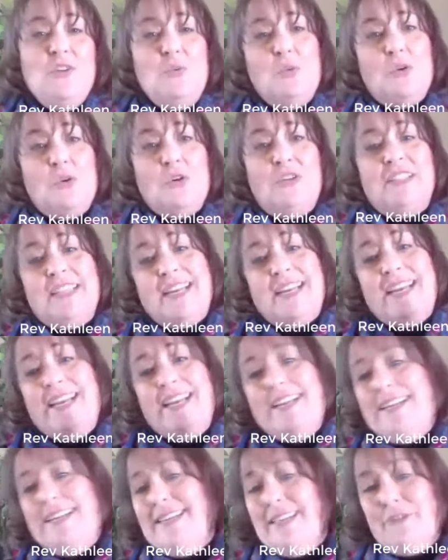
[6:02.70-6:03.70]
world
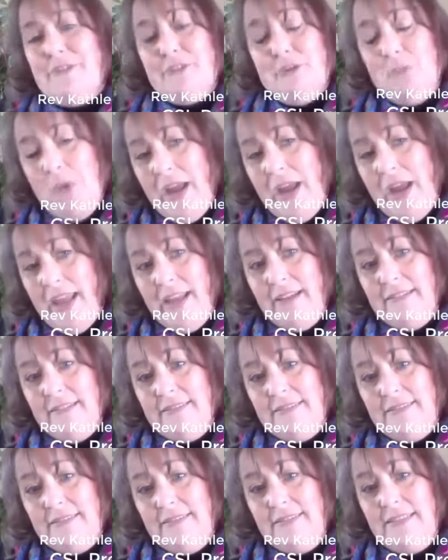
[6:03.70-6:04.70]
in a different way.
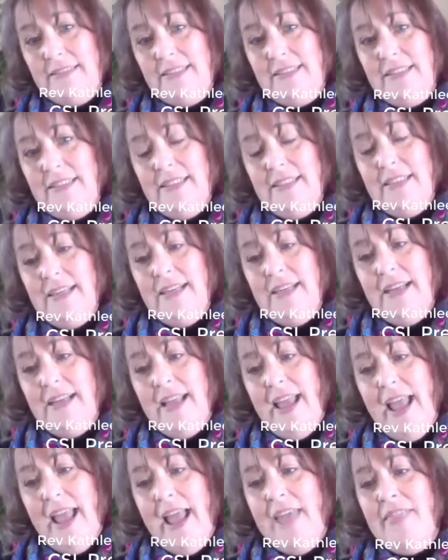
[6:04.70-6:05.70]

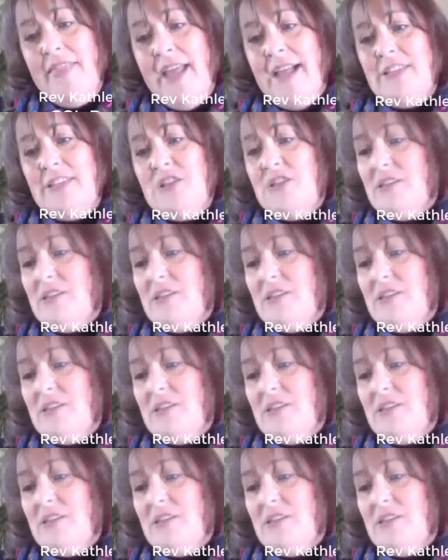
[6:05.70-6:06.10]
And that's